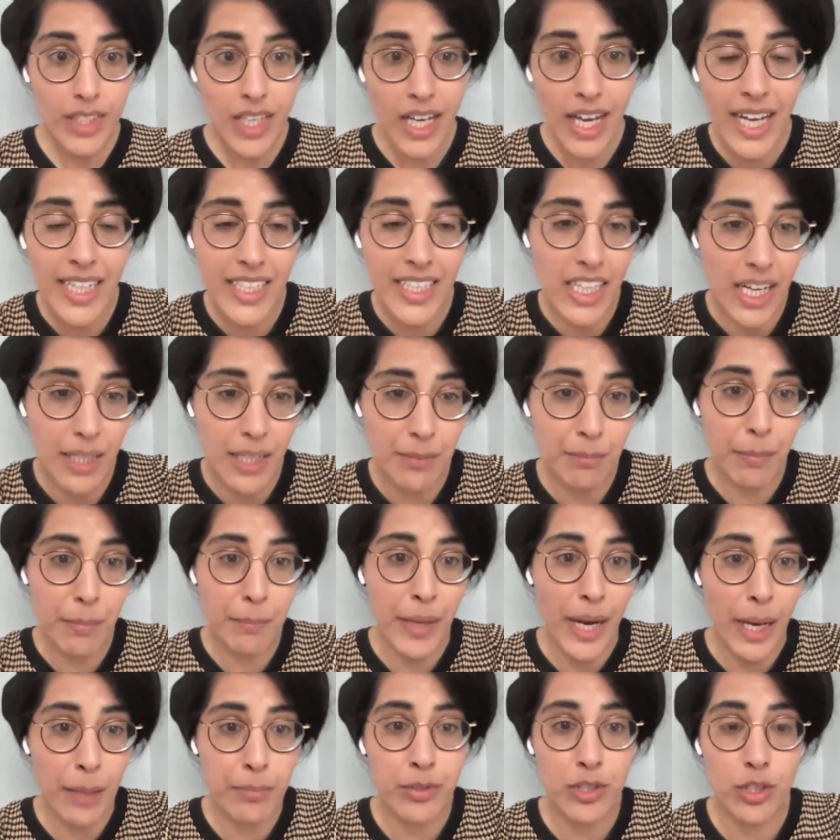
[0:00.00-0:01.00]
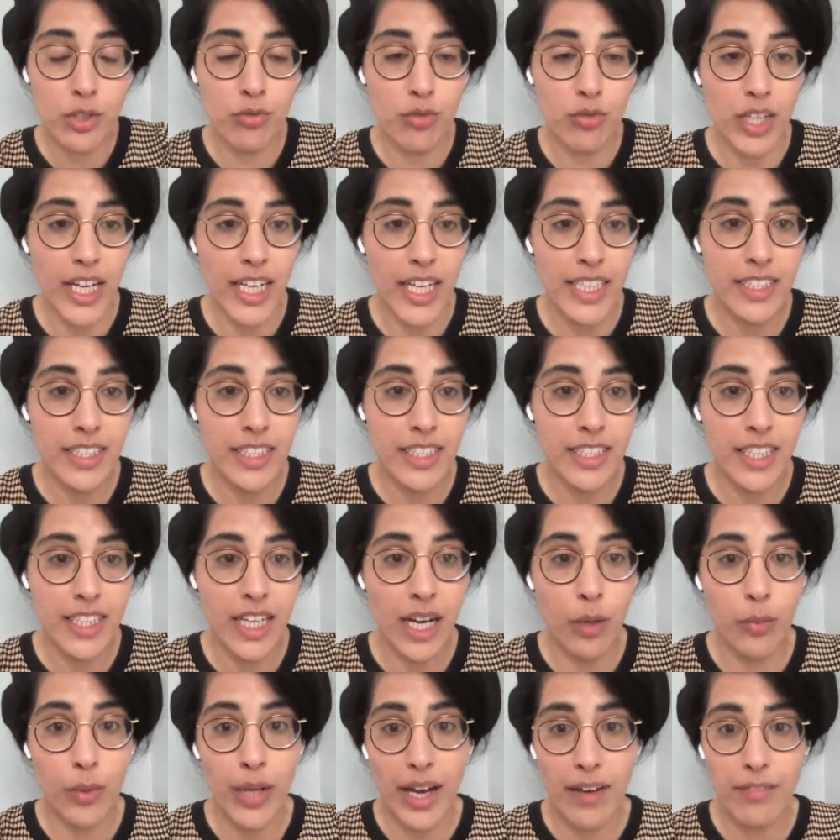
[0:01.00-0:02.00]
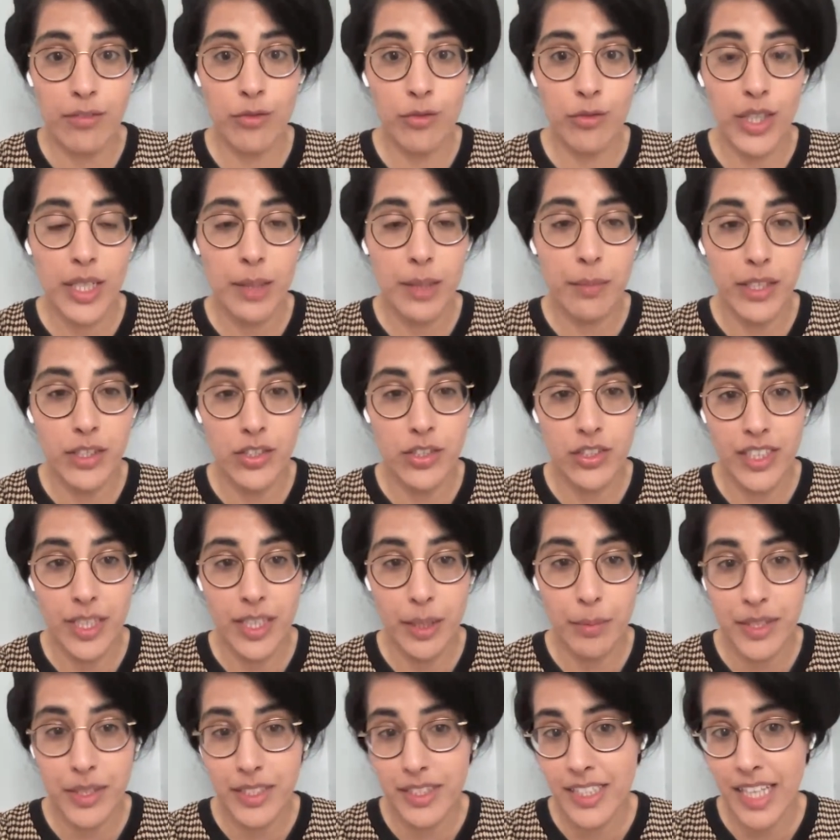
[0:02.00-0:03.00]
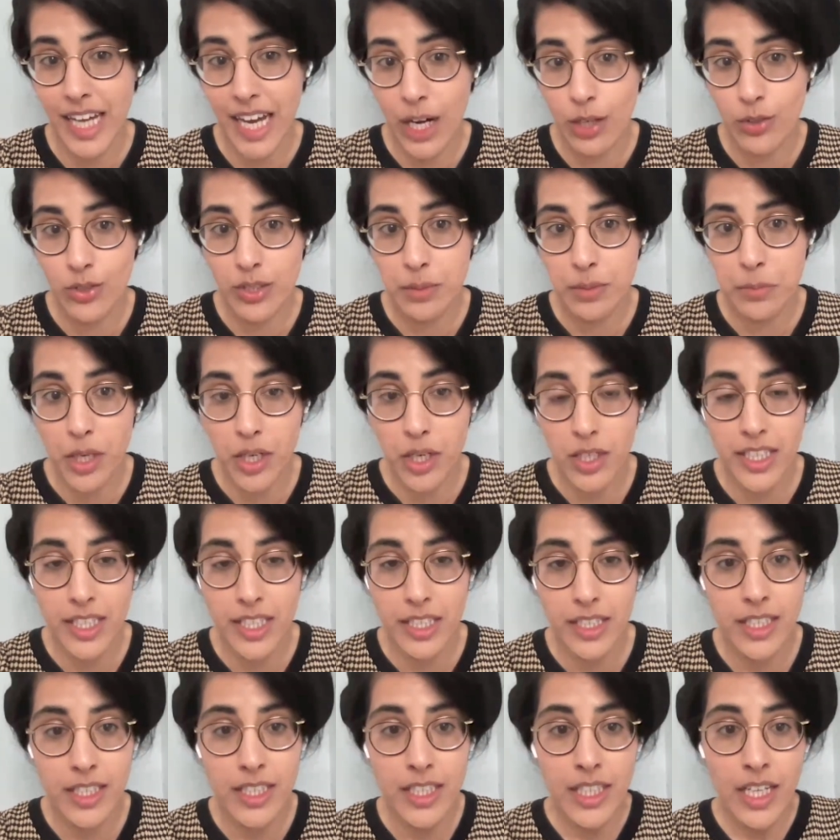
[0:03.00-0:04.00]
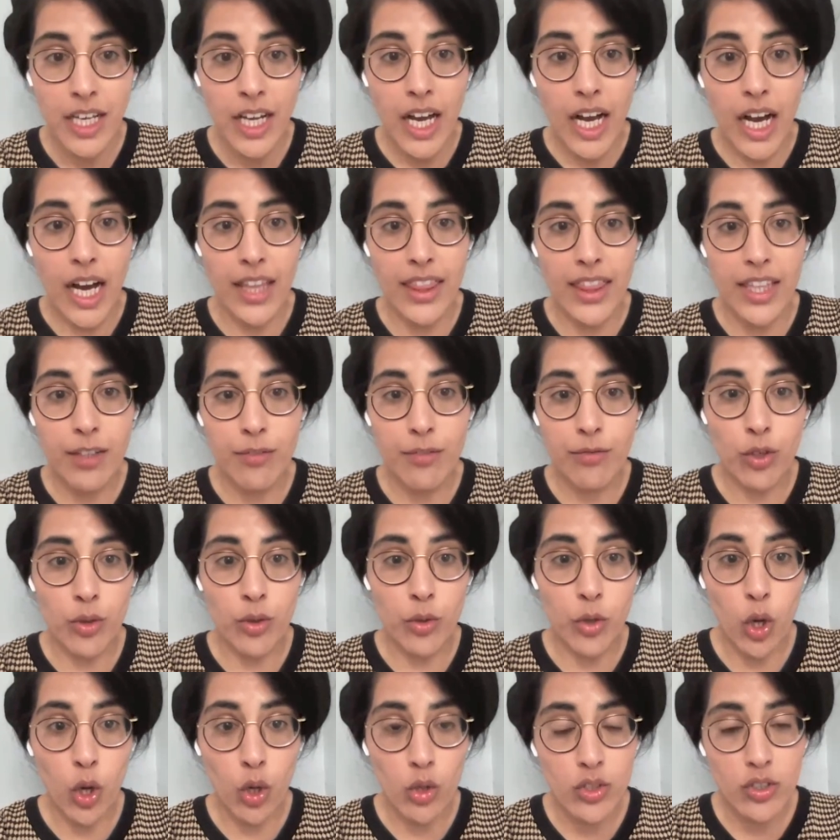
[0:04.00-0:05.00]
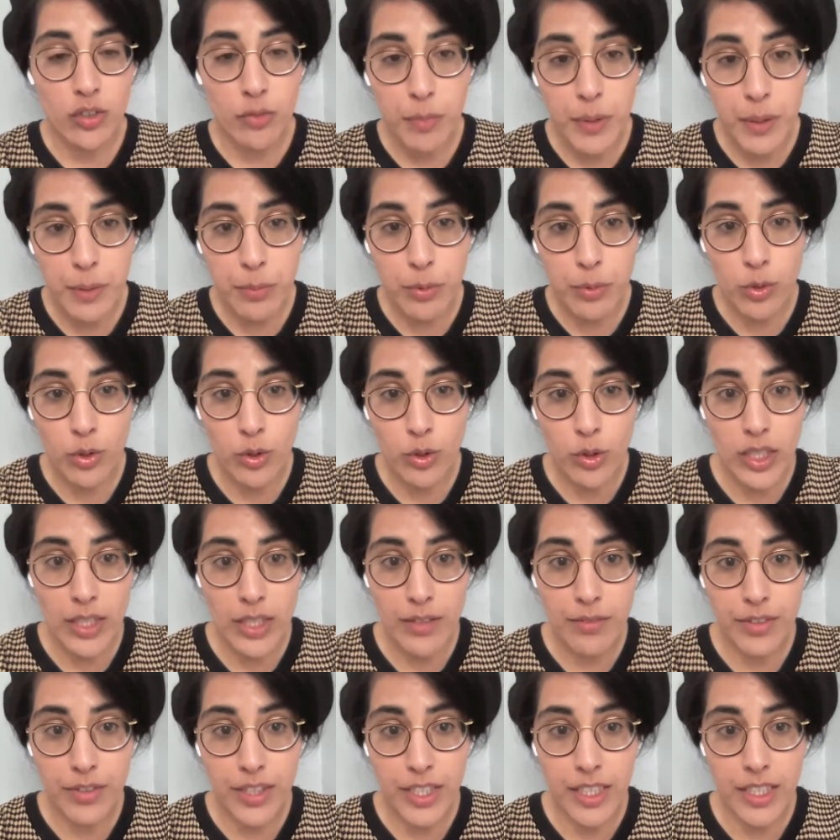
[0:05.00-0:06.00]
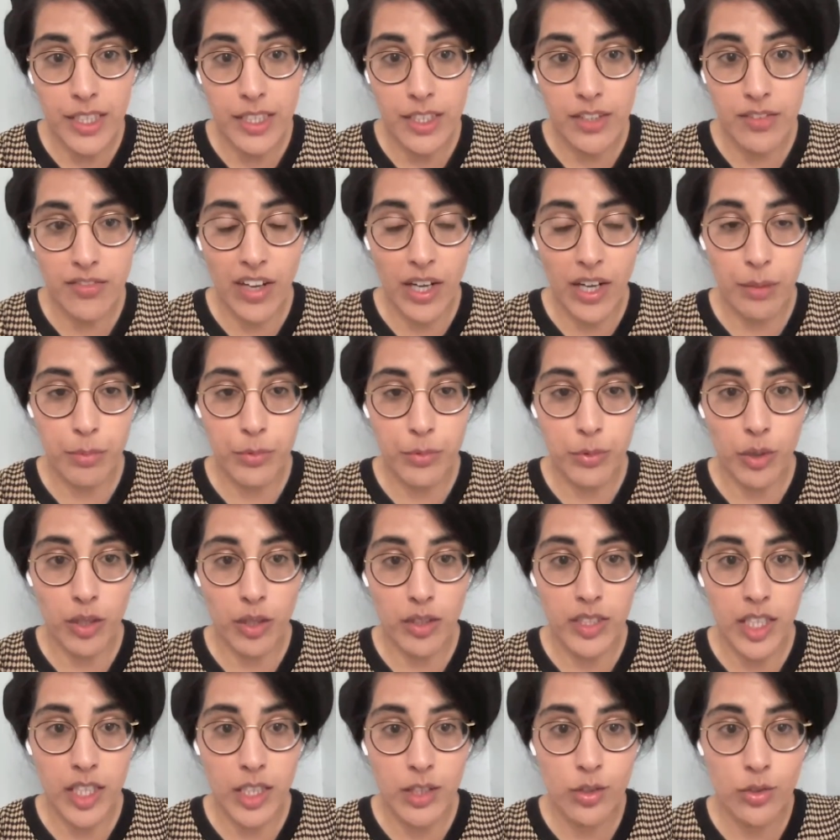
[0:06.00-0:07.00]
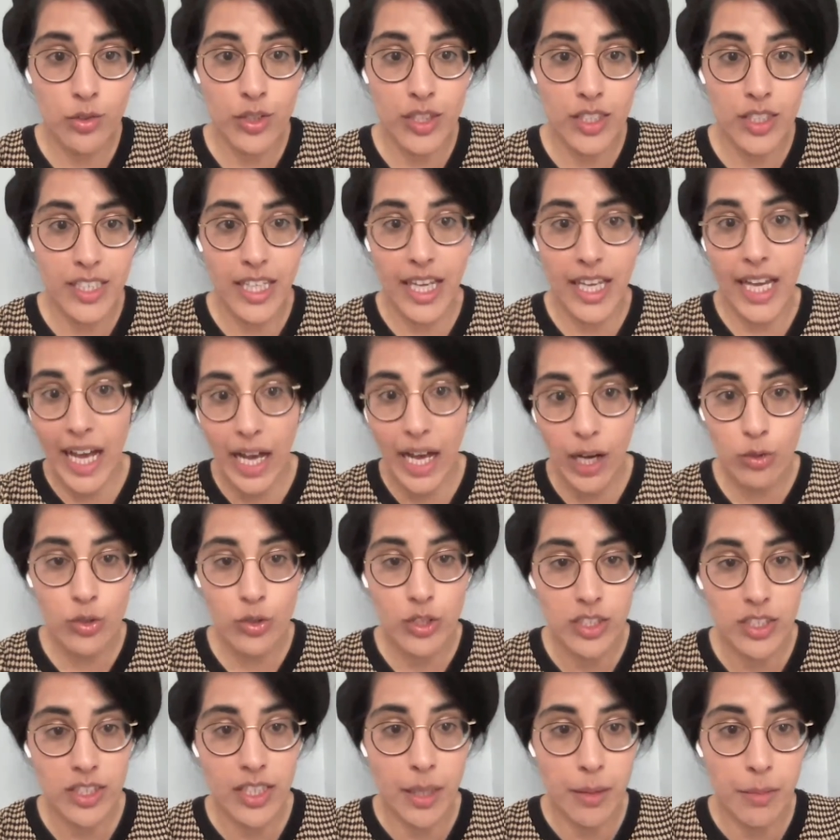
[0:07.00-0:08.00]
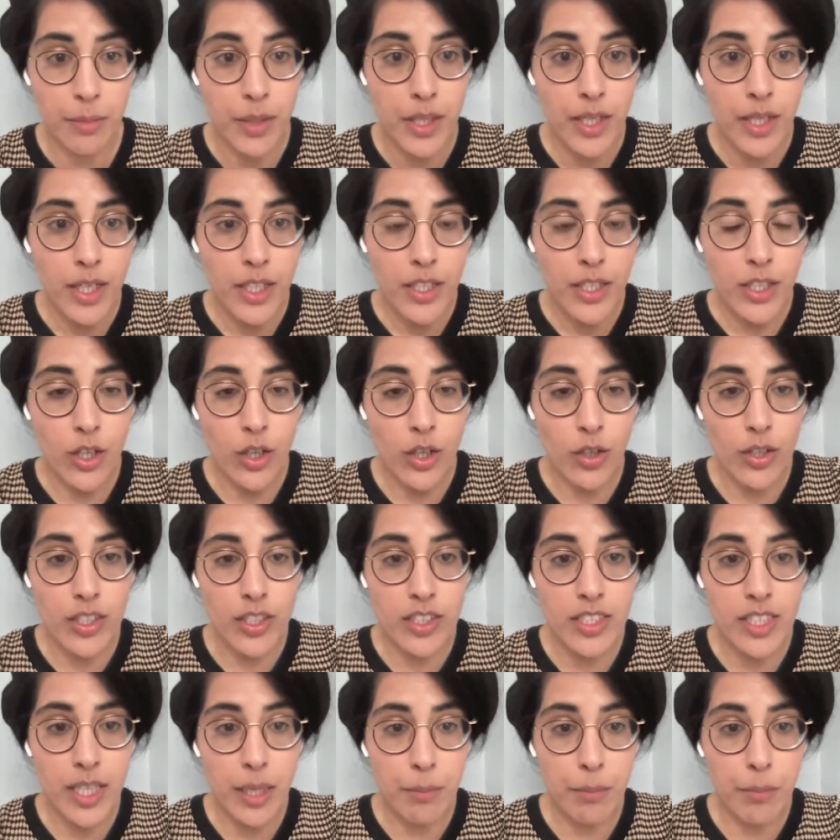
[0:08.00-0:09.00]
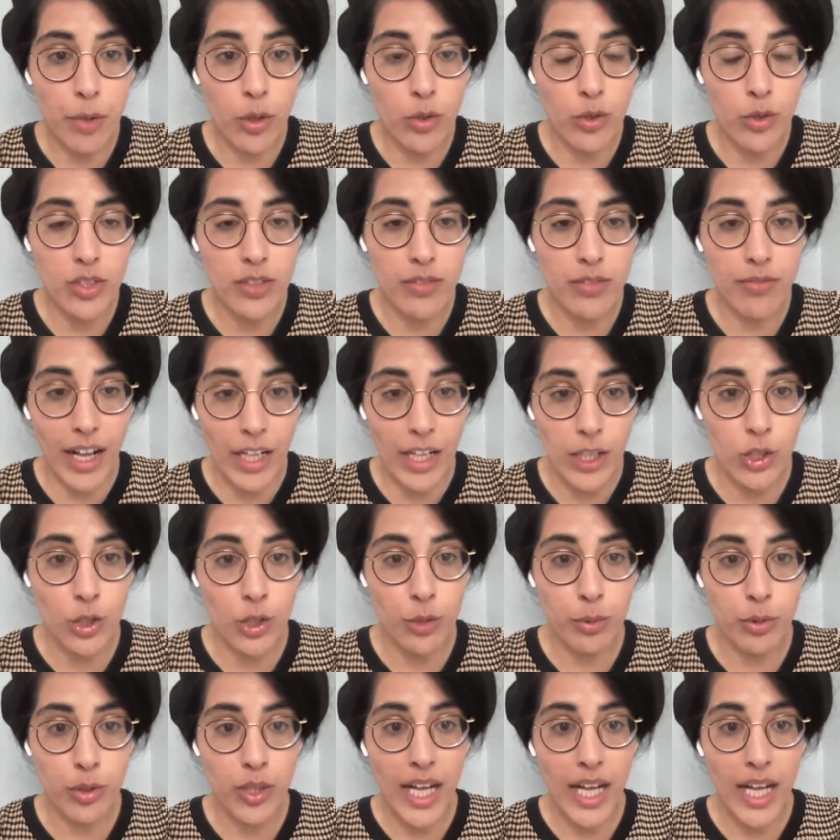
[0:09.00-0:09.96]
And, and perhaps just related to that, we haven't really mentioned it, but it's the housing market. I think for lots of people who live in developed world countries, their houses, their you know, it's their most valuable